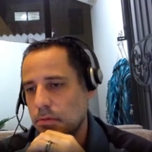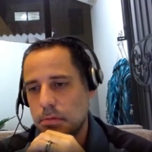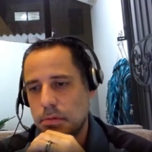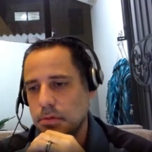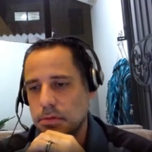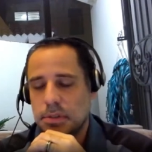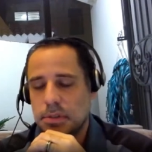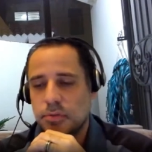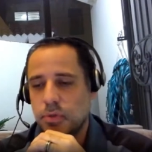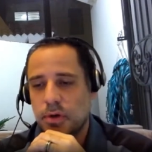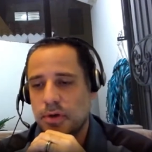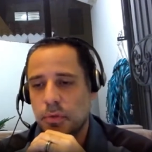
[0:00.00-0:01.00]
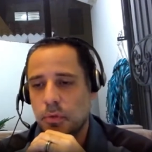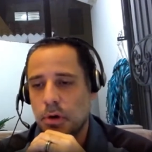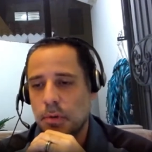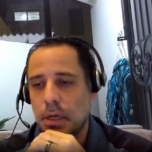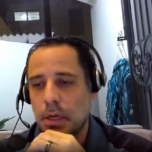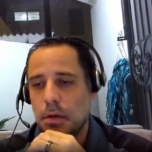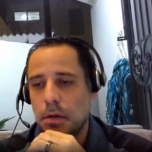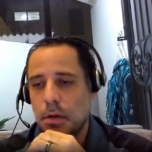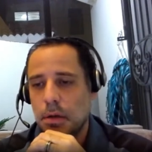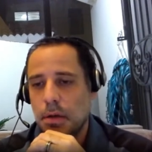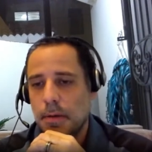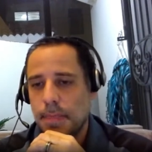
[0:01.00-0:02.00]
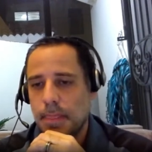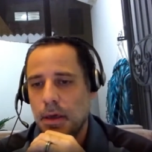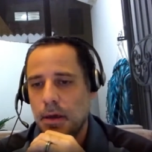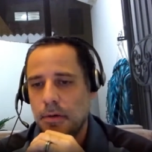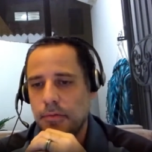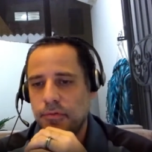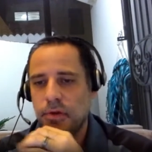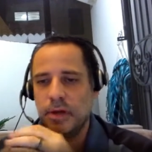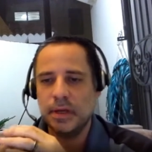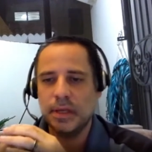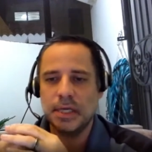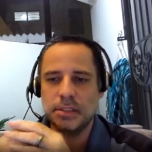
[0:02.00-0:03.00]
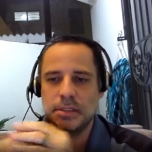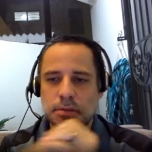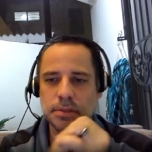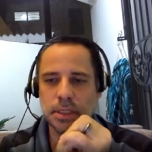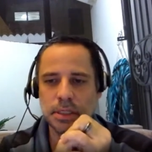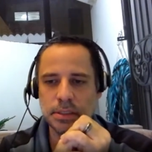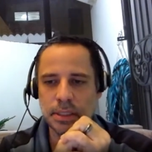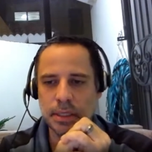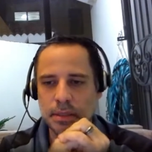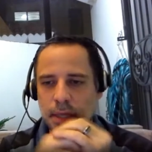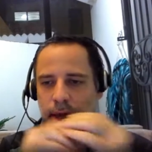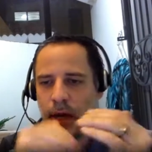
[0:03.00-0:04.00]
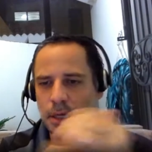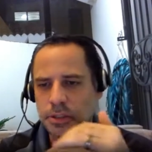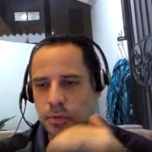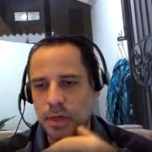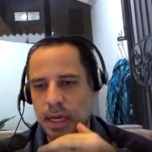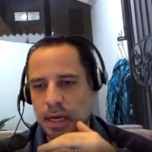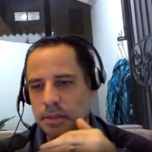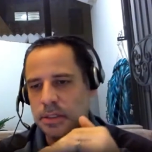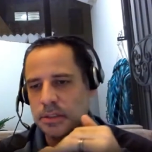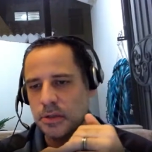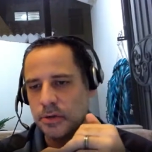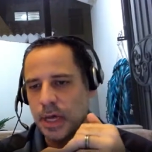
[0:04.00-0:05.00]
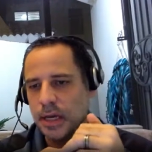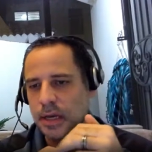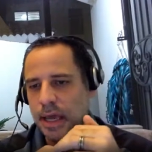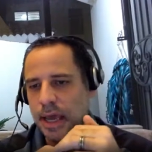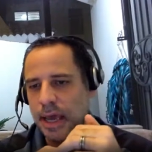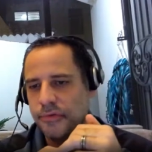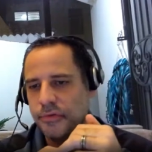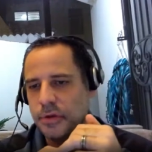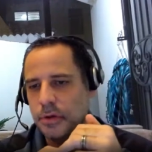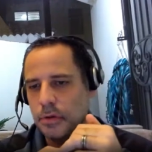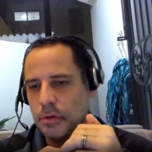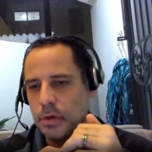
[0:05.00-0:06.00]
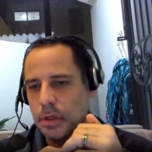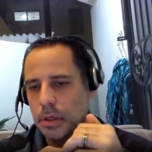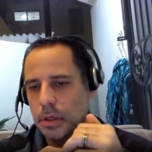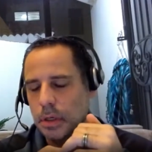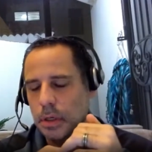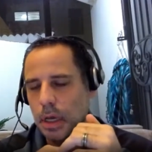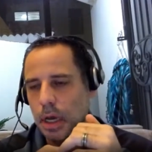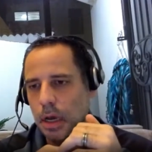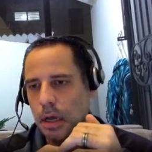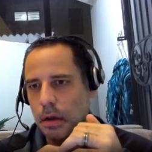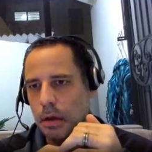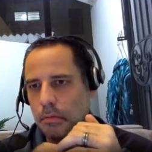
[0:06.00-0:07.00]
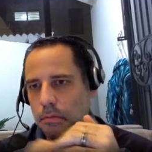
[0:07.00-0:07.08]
those are things we don't have to worry about. I don't if you didn't catch those things, and also inheritance. So they're not going to have to um,